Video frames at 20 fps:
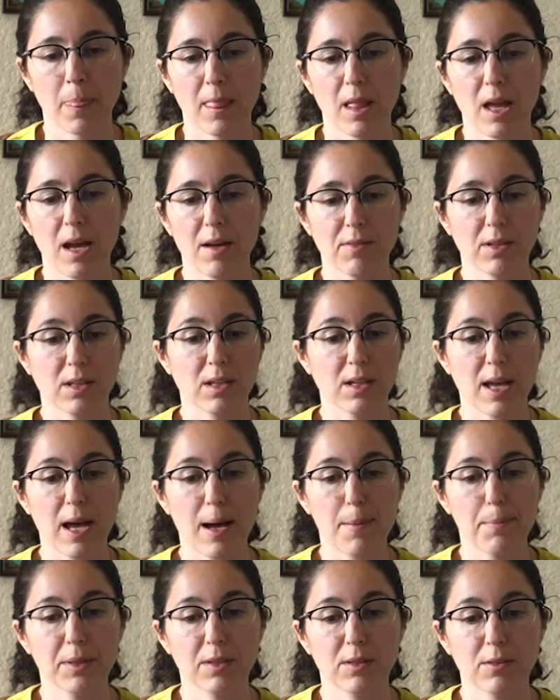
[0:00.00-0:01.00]
having a
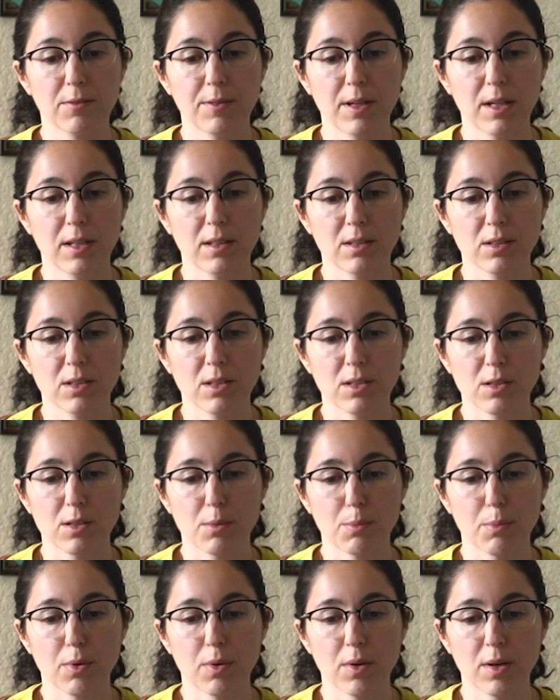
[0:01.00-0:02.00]
capital fund to
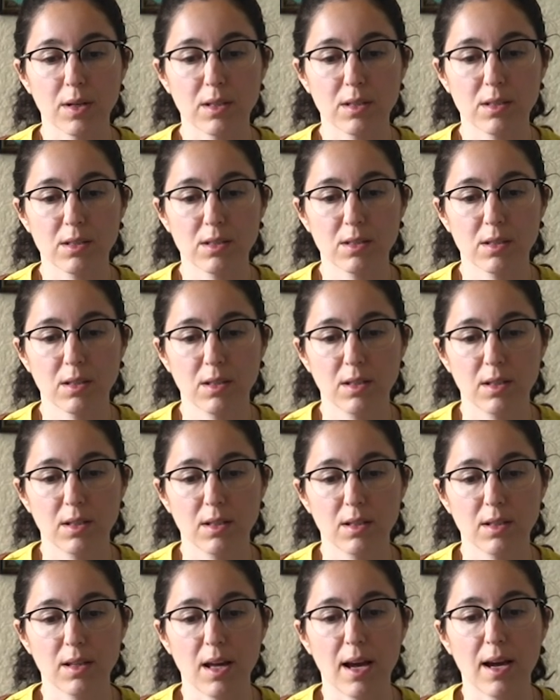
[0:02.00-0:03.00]
support
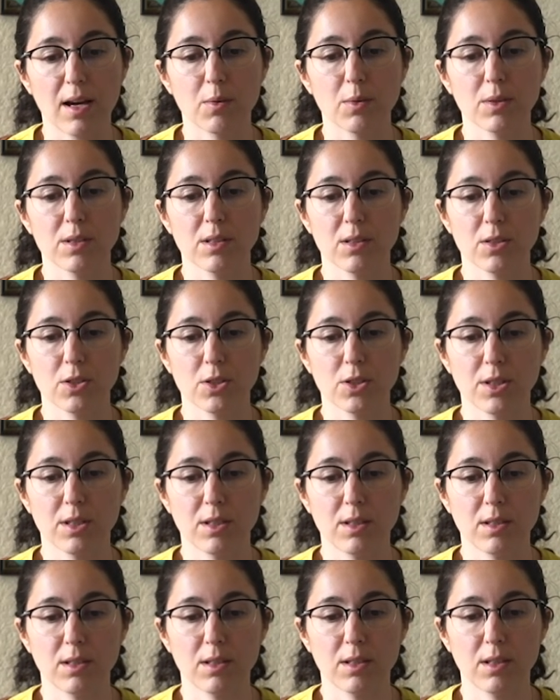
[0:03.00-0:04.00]
the
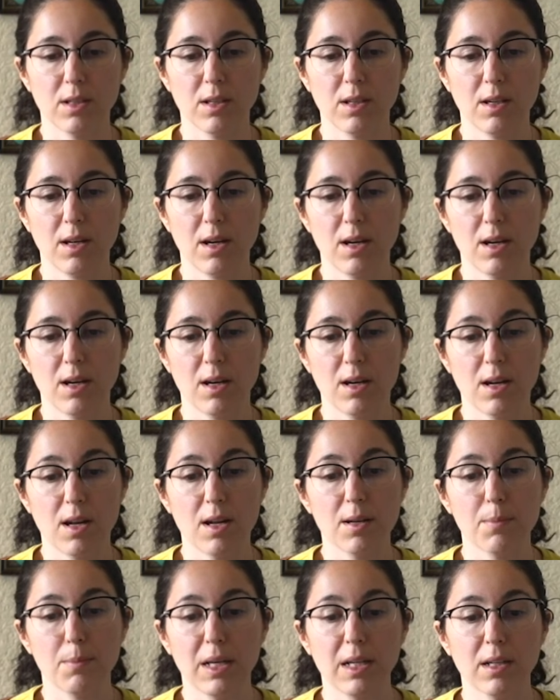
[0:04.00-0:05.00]
acquisition
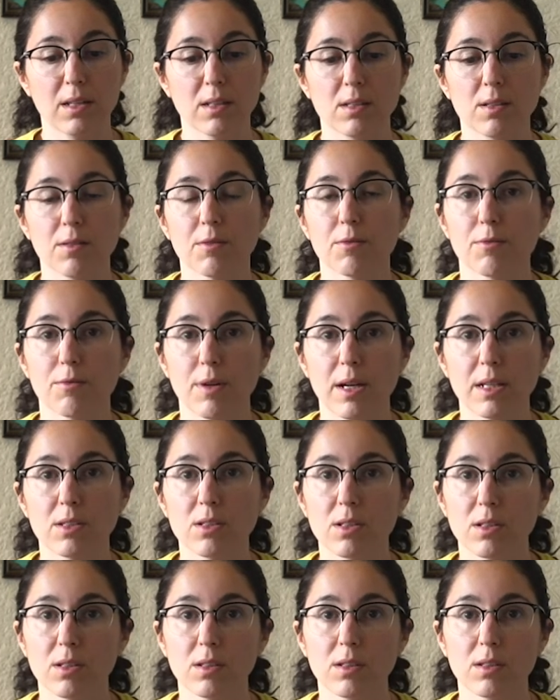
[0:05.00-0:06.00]
and maintenance of
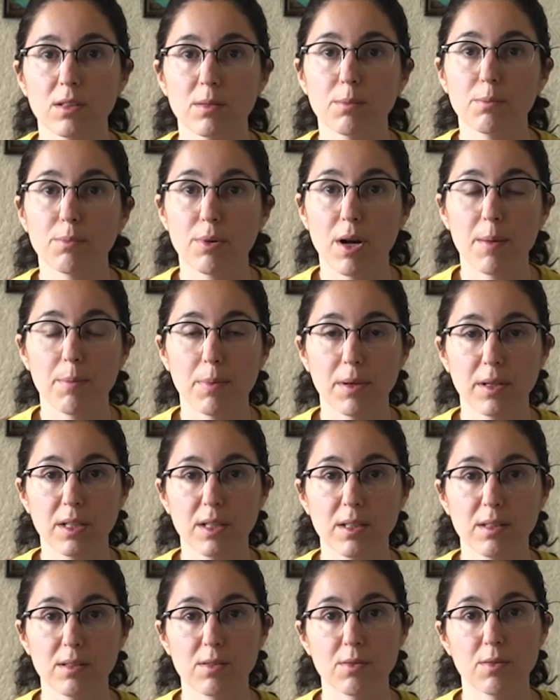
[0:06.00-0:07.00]
rental
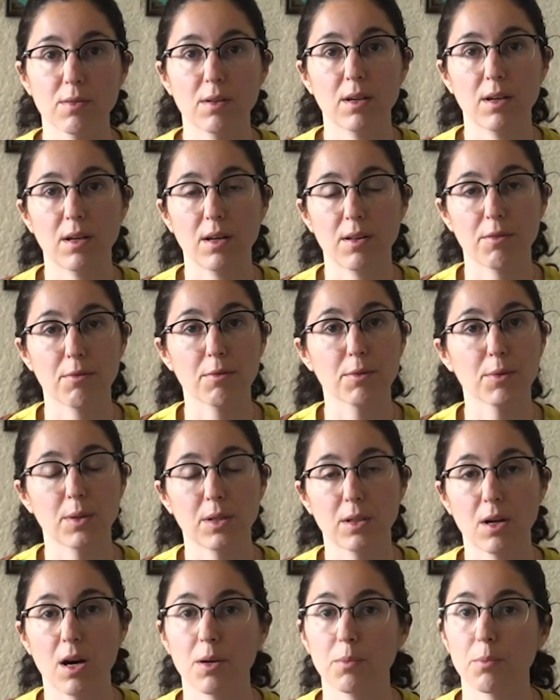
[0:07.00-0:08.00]
properties through a
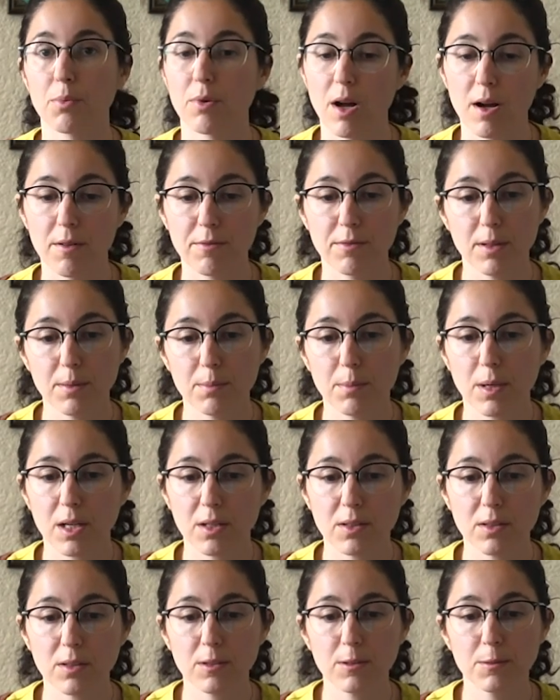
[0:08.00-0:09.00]
nonprofit
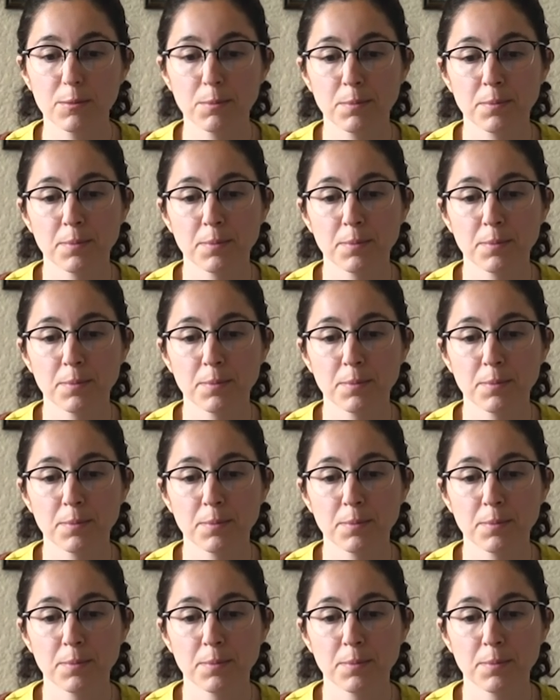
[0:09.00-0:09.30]
model,